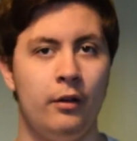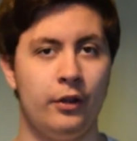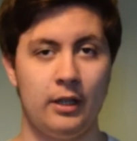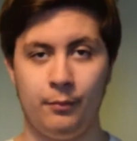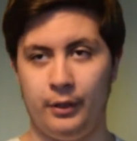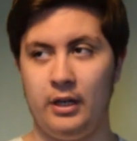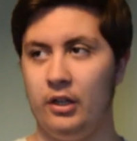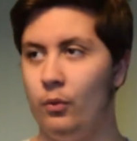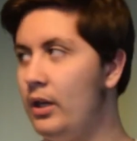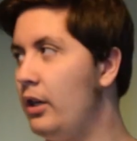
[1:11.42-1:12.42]
the company
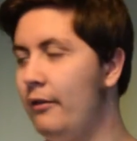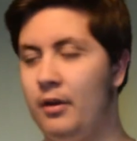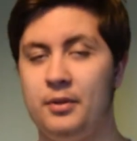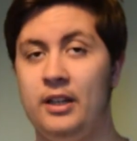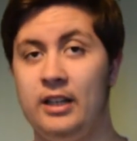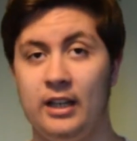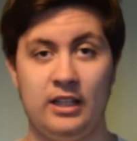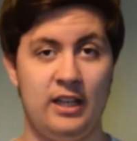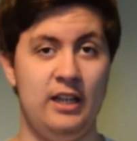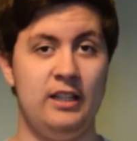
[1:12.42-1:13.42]
that we're kind of representing
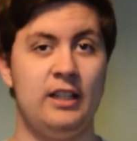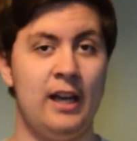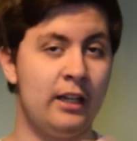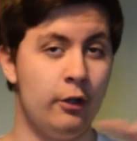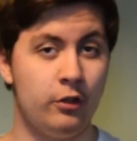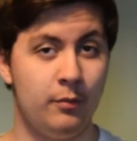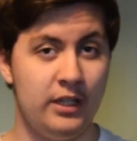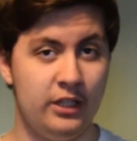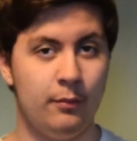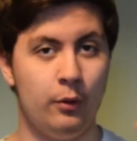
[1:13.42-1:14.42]
is Ancoder
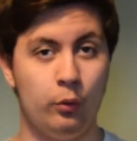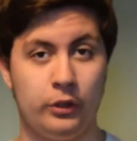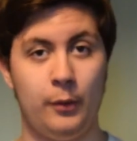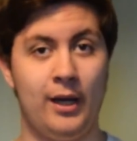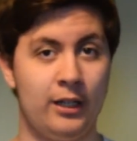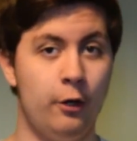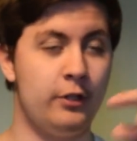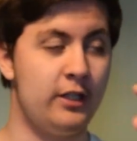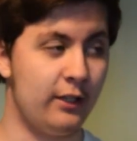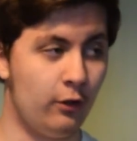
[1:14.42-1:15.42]
Media, but also
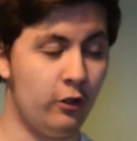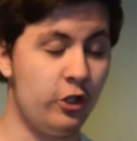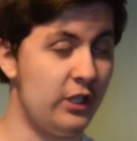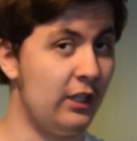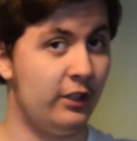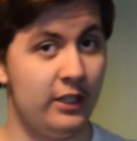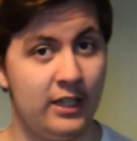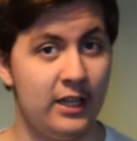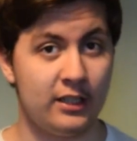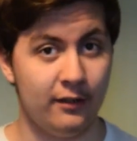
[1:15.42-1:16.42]
Ancoder Technologies
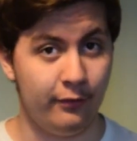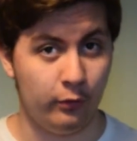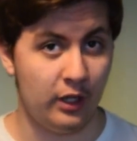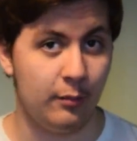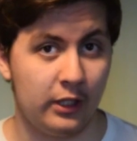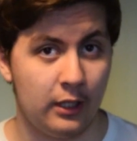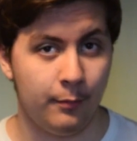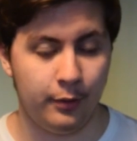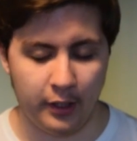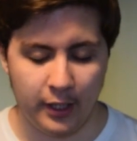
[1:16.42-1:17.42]
Ltd is the full name of the
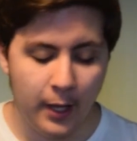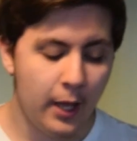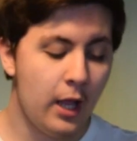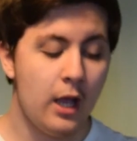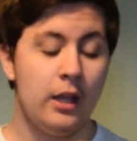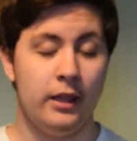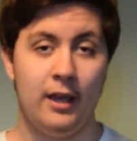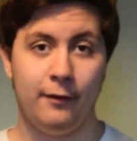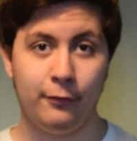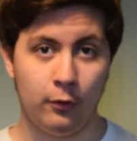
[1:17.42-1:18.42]
company.
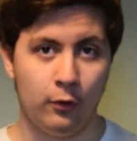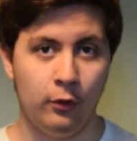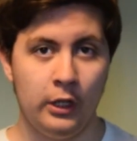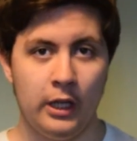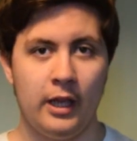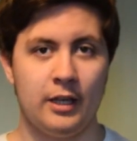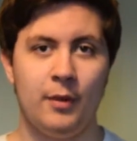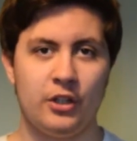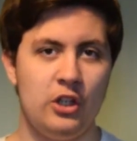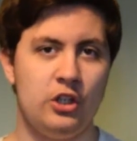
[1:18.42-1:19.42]
Therefore, it's
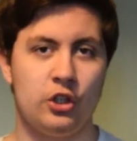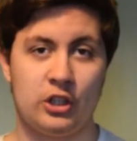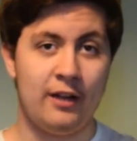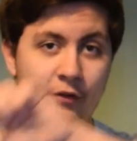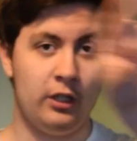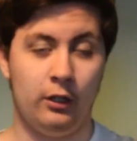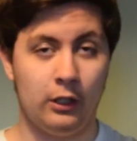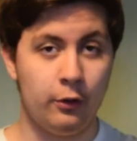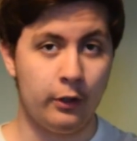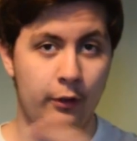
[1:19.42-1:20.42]
much easier just to have our little
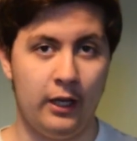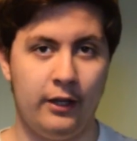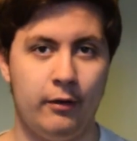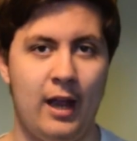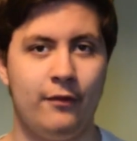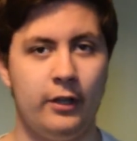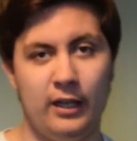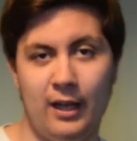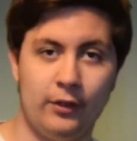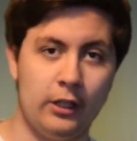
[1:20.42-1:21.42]
logo there than
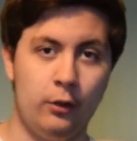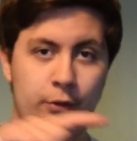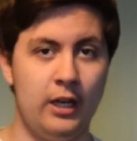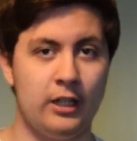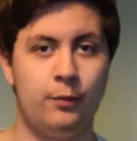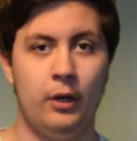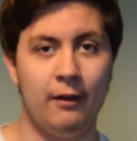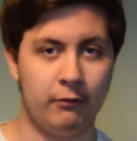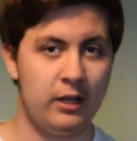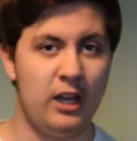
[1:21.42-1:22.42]
having the whole text put
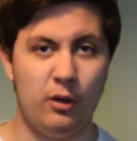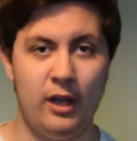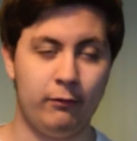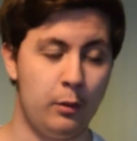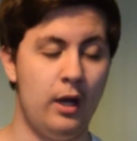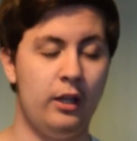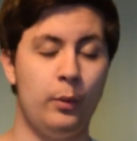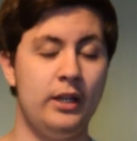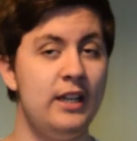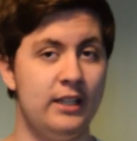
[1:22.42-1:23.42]
everywhere that
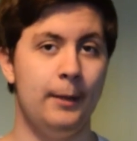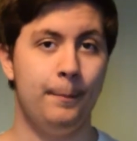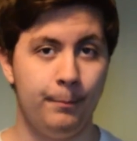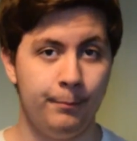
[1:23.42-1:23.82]
we need it.